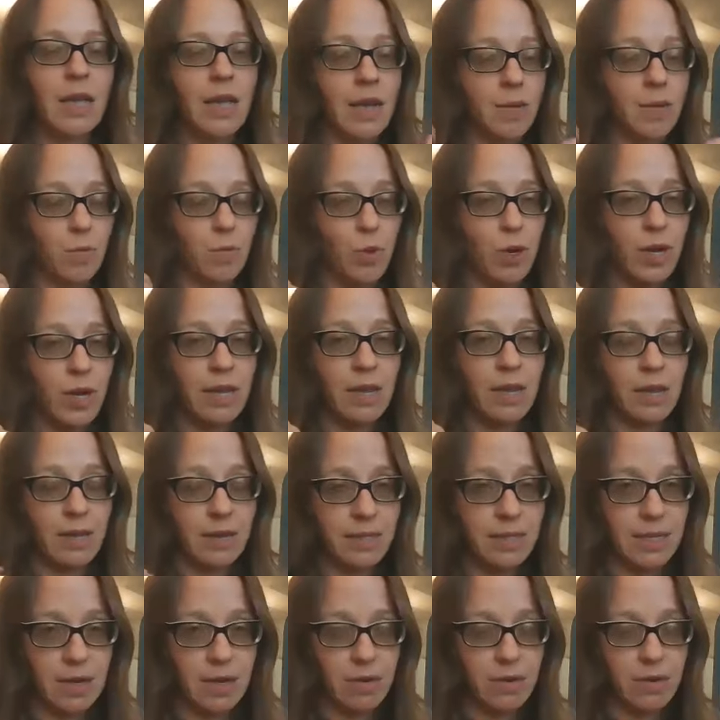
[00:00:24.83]
and breaking it
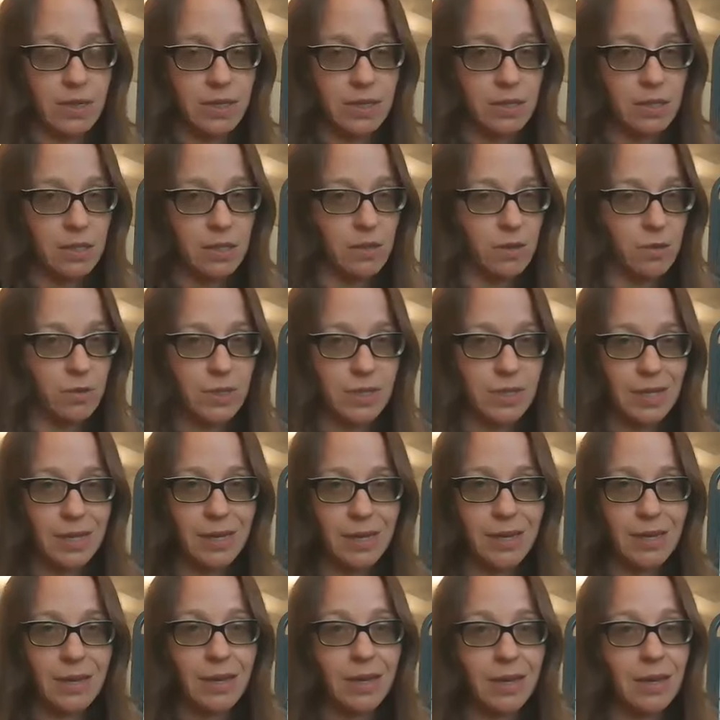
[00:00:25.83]
down into those
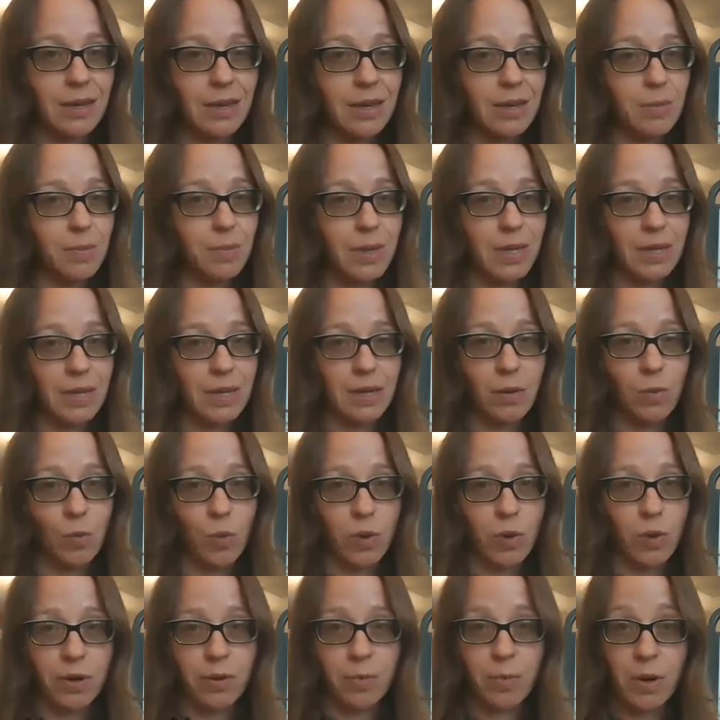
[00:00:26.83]
itty bitty
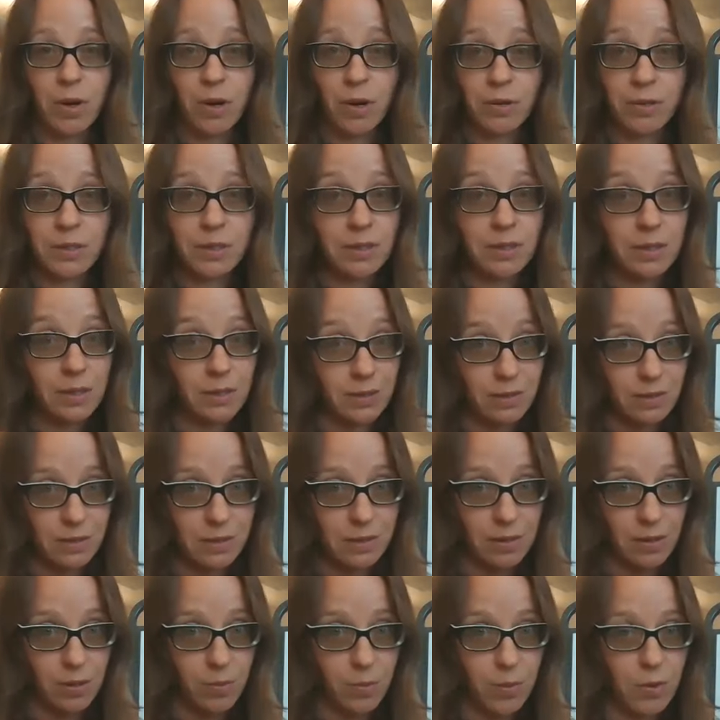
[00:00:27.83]
word parts
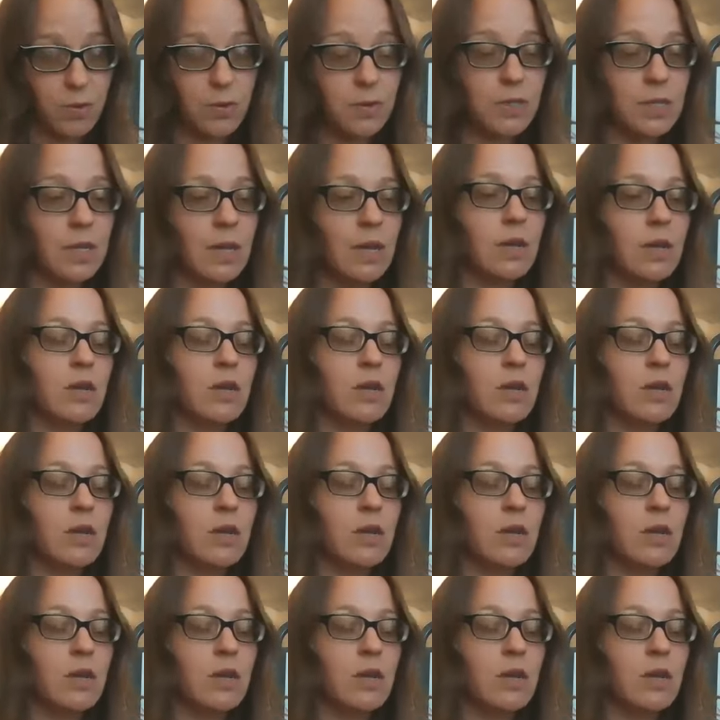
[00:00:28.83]
syllables